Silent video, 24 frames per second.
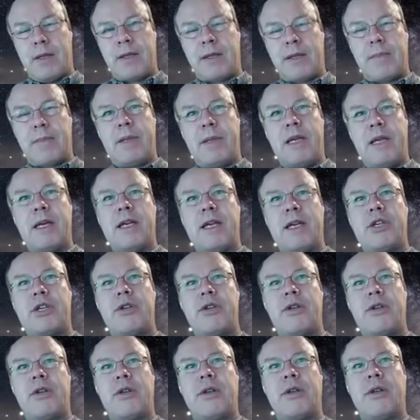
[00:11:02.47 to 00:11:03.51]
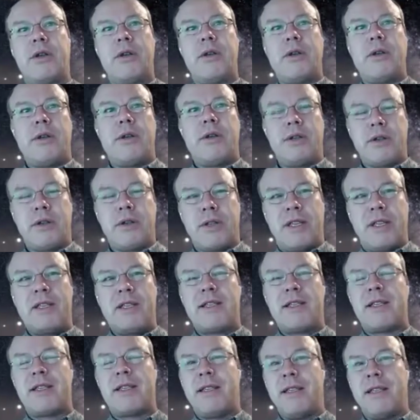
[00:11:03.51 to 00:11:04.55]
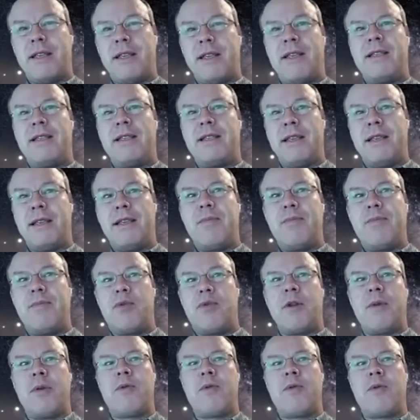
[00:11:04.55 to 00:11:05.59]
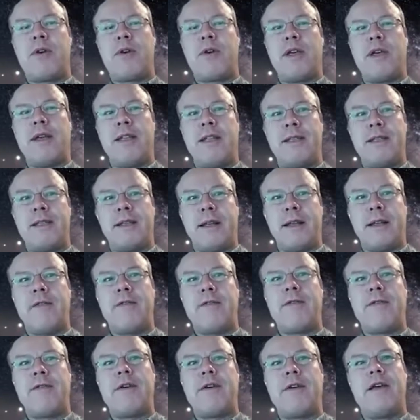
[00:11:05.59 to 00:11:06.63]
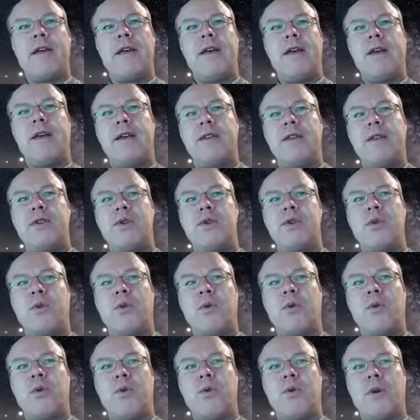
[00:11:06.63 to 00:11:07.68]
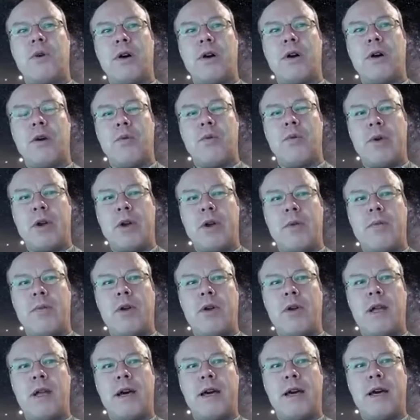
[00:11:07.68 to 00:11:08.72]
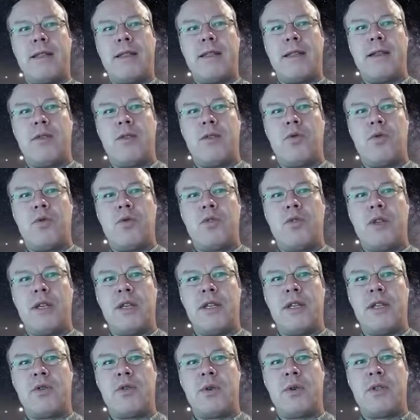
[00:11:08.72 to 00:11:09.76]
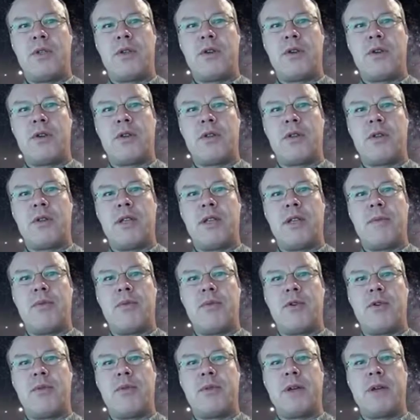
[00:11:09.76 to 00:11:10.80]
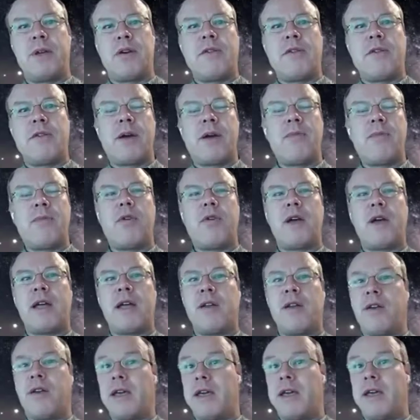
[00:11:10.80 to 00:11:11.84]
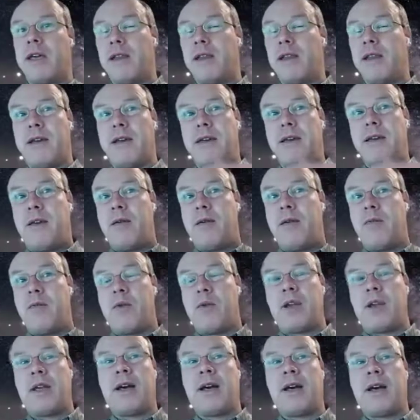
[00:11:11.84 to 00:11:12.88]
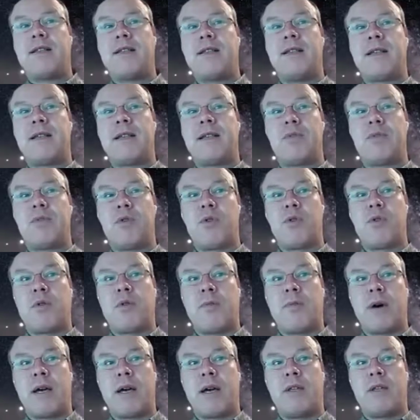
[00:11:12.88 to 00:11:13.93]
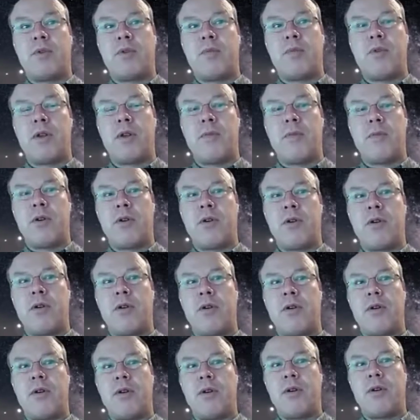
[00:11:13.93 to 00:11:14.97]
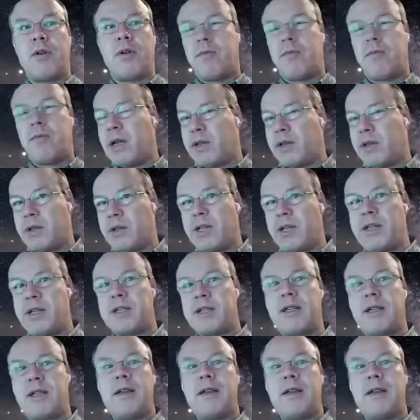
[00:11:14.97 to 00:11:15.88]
application, the disk is in polymer itself. So we couple light to the disk with a tapered optical fiber, and again, when gas is absorbed by the polymer, by the disk,